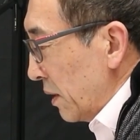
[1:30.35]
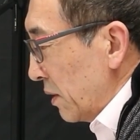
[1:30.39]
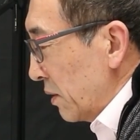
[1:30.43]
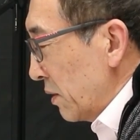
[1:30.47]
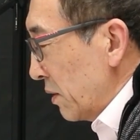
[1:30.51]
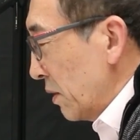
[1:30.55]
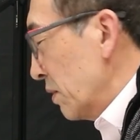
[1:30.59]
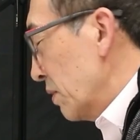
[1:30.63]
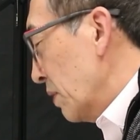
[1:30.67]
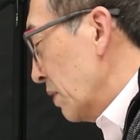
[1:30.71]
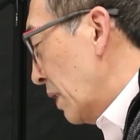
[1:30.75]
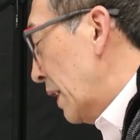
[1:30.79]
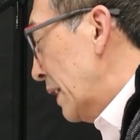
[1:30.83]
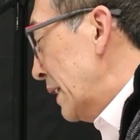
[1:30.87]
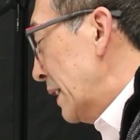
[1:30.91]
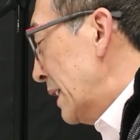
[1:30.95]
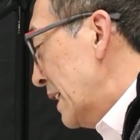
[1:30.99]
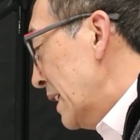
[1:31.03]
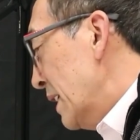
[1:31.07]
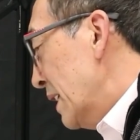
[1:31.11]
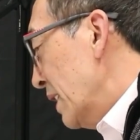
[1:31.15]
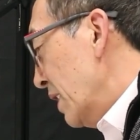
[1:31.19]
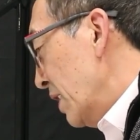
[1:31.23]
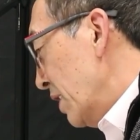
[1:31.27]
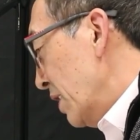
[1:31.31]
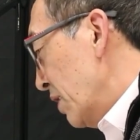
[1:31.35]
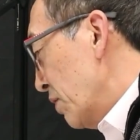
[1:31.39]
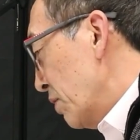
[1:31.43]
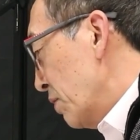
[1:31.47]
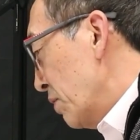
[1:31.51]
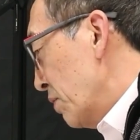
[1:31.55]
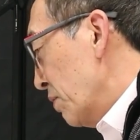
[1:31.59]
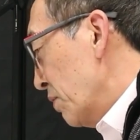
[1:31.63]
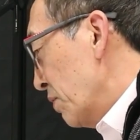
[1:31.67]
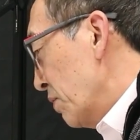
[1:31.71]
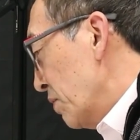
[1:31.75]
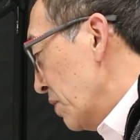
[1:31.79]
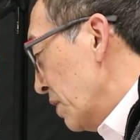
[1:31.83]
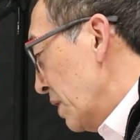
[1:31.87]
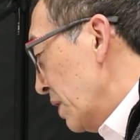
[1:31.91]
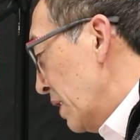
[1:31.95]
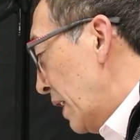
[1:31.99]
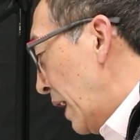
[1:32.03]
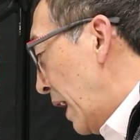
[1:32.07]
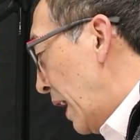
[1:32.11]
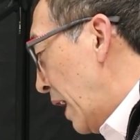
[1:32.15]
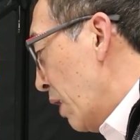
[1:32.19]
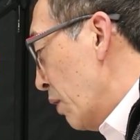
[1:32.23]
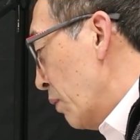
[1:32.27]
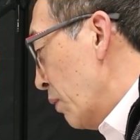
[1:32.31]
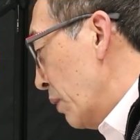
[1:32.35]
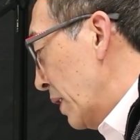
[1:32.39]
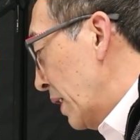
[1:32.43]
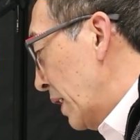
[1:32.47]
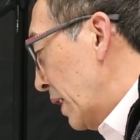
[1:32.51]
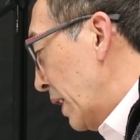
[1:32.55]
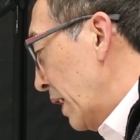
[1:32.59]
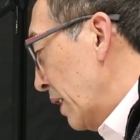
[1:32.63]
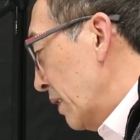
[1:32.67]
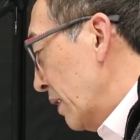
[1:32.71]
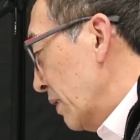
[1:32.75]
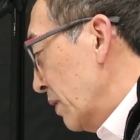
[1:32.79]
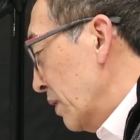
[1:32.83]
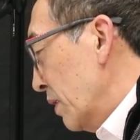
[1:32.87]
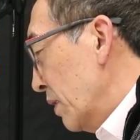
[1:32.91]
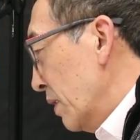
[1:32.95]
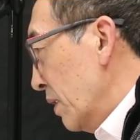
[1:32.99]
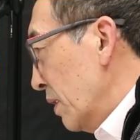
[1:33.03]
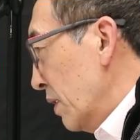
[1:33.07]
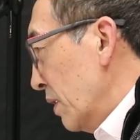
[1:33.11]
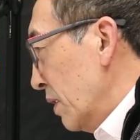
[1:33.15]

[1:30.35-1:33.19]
So its idea is to see how we can